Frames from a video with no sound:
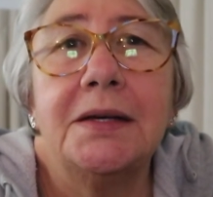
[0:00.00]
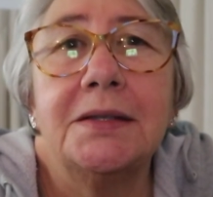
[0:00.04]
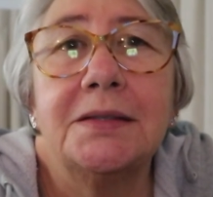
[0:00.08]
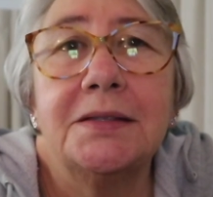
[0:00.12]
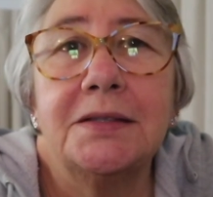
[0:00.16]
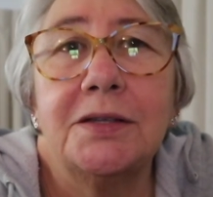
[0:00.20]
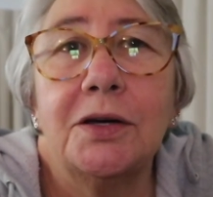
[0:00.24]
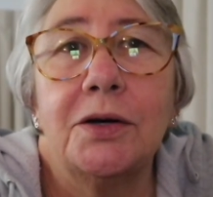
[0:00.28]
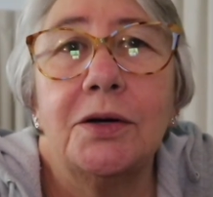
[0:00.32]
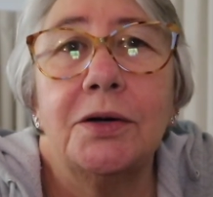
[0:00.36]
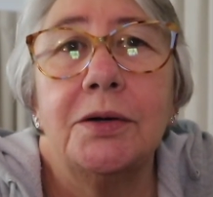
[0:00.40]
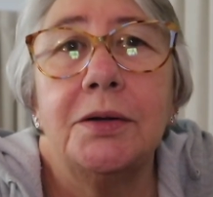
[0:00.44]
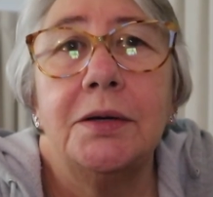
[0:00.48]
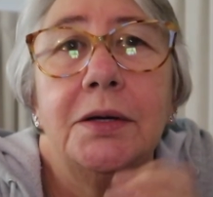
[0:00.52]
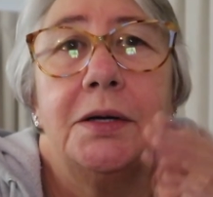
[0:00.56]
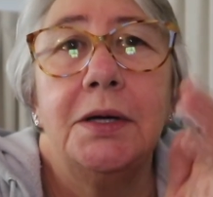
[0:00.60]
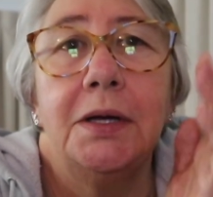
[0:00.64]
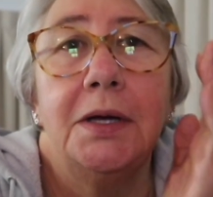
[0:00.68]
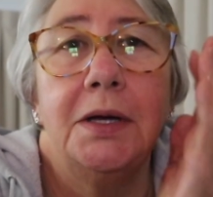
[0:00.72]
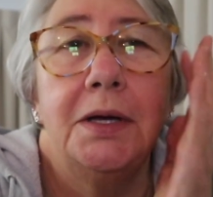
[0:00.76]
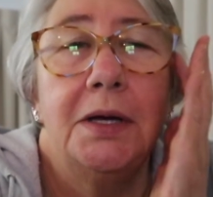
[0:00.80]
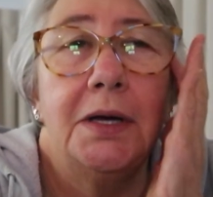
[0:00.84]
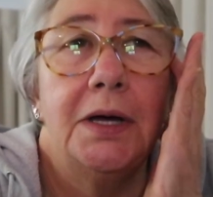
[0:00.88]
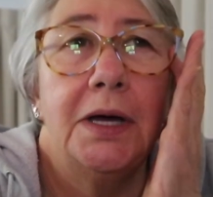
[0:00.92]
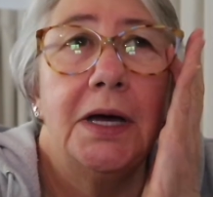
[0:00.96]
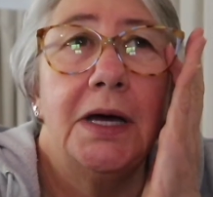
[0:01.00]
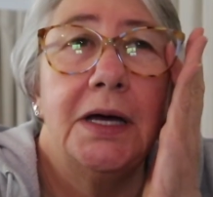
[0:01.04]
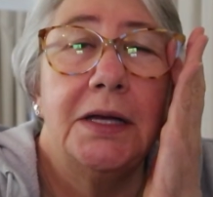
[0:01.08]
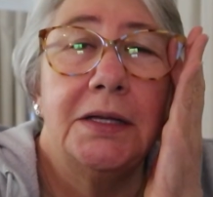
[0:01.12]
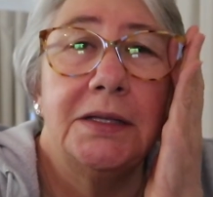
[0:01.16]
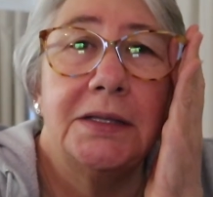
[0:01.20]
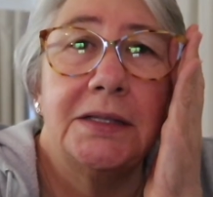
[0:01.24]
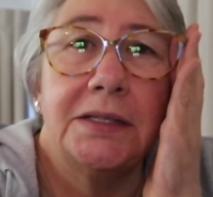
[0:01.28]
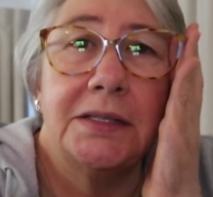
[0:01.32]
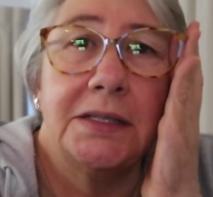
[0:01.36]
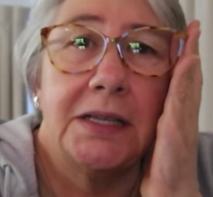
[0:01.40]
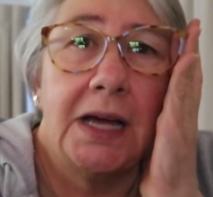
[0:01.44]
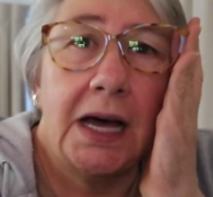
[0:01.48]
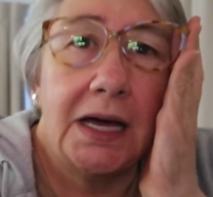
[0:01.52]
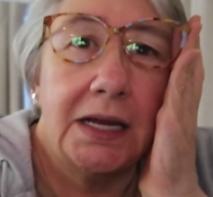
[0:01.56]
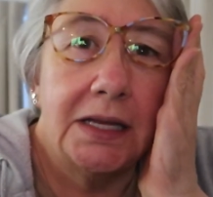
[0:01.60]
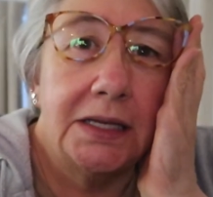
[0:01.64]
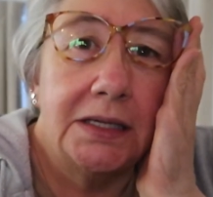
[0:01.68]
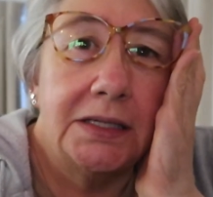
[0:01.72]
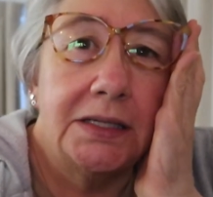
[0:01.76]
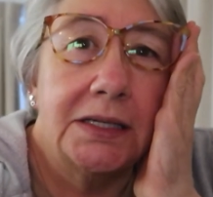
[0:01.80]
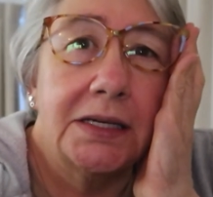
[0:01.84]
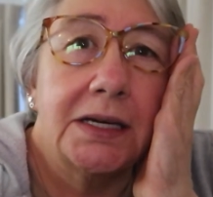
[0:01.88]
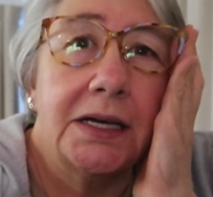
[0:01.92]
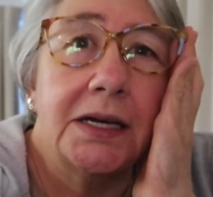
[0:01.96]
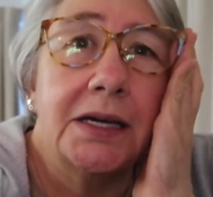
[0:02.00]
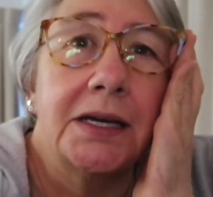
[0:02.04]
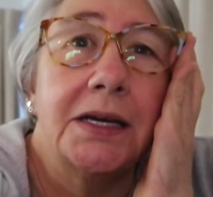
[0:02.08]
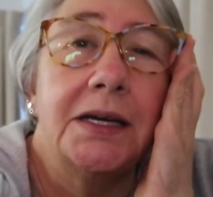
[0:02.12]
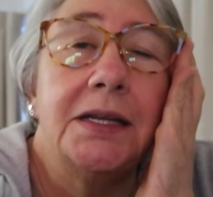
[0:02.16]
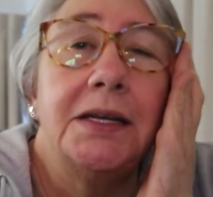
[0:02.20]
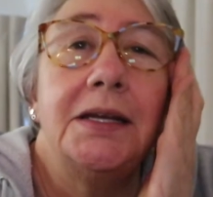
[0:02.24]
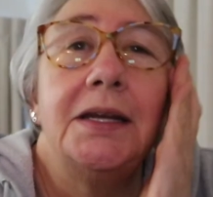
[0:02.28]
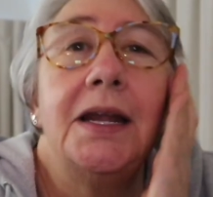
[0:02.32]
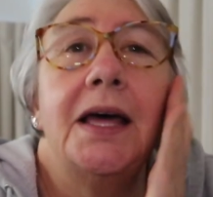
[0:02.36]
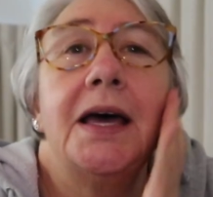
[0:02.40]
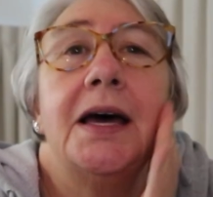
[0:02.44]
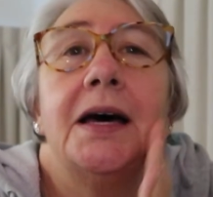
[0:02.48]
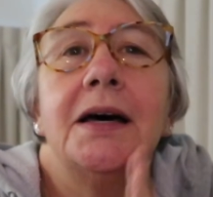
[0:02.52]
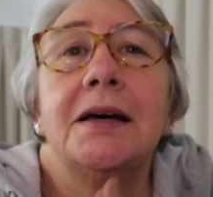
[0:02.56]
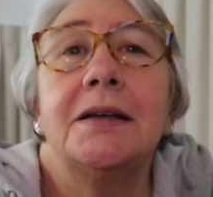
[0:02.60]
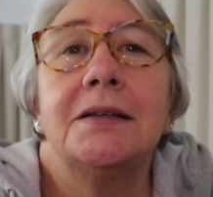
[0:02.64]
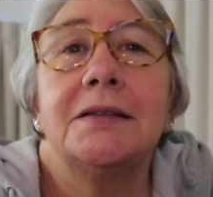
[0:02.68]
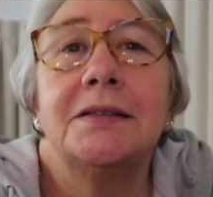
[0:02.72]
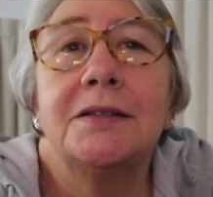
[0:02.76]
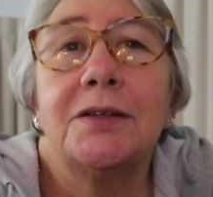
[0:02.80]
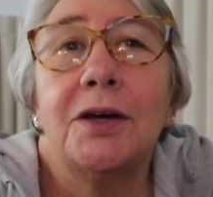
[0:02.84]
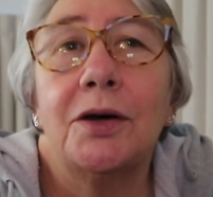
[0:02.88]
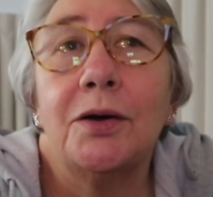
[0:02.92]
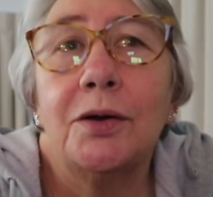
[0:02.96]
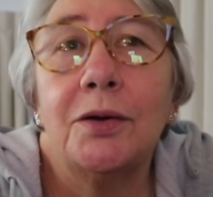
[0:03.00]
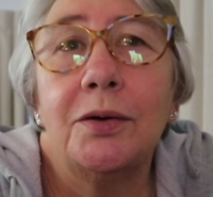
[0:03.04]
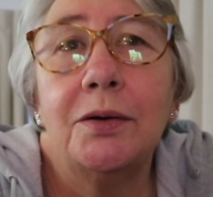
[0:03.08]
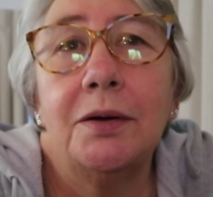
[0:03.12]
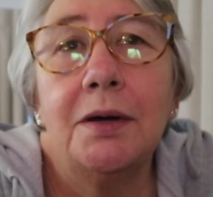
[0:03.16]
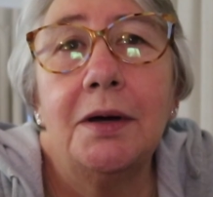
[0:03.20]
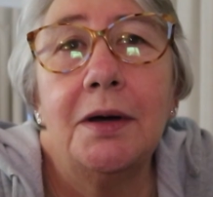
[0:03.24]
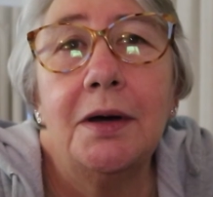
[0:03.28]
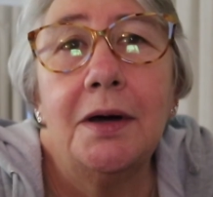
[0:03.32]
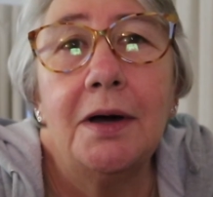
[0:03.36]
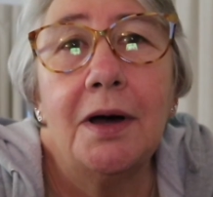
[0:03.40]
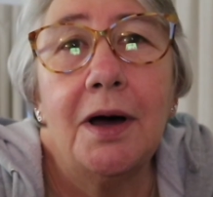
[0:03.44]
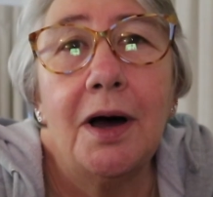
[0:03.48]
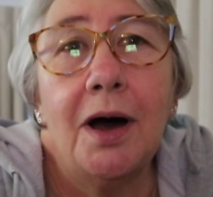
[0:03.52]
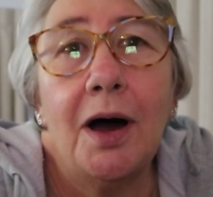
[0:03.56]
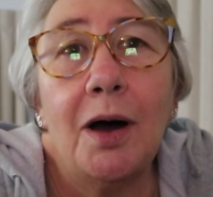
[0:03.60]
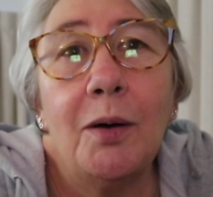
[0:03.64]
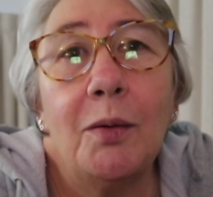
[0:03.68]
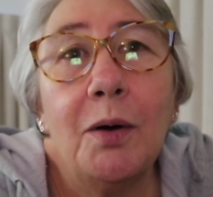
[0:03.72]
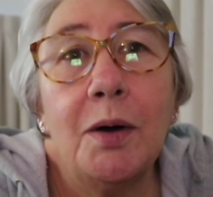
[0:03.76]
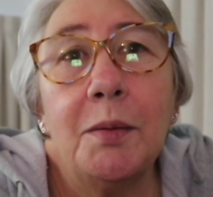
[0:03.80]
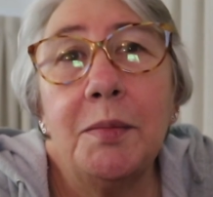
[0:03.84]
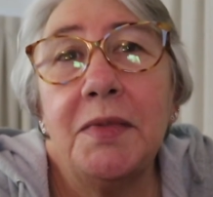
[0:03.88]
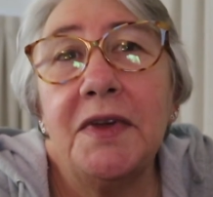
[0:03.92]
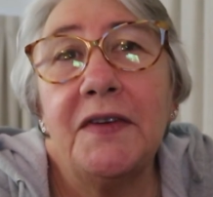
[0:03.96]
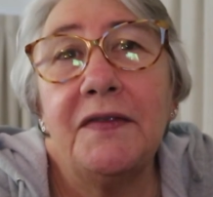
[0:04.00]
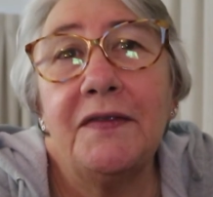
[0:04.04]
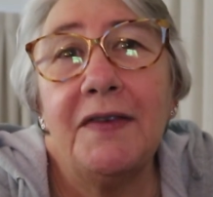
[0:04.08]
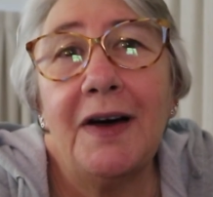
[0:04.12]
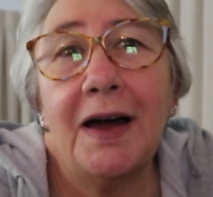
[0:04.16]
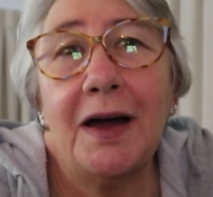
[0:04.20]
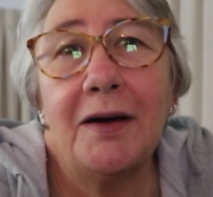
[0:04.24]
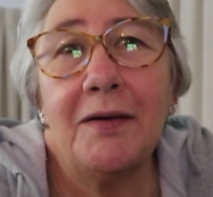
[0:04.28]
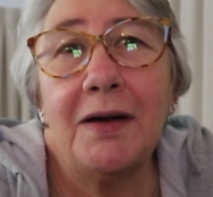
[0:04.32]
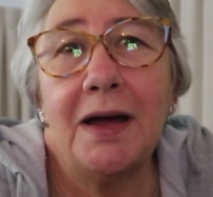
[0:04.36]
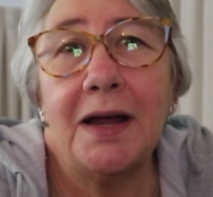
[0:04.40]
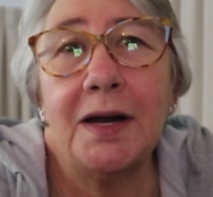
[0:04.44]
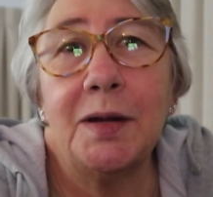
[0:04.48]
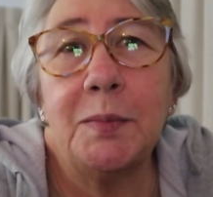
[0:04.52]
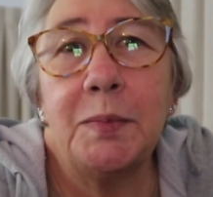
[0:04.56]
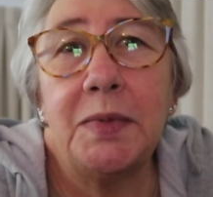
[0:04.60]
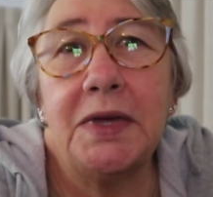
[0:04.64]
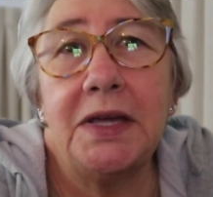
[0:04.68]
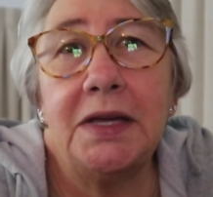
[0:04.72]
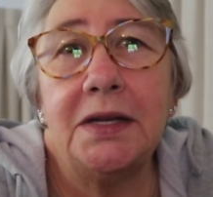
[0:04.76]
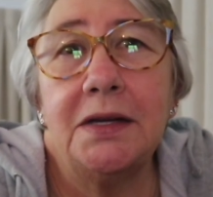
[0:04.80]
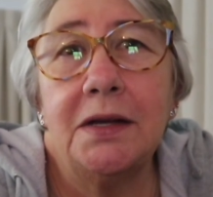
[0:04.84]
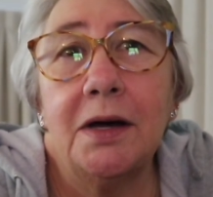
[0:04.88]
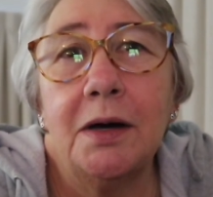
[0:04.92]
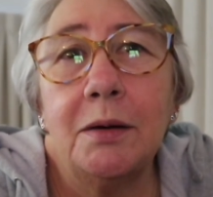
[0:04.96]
So it's starting to kick in now, so I won't be far out of bed.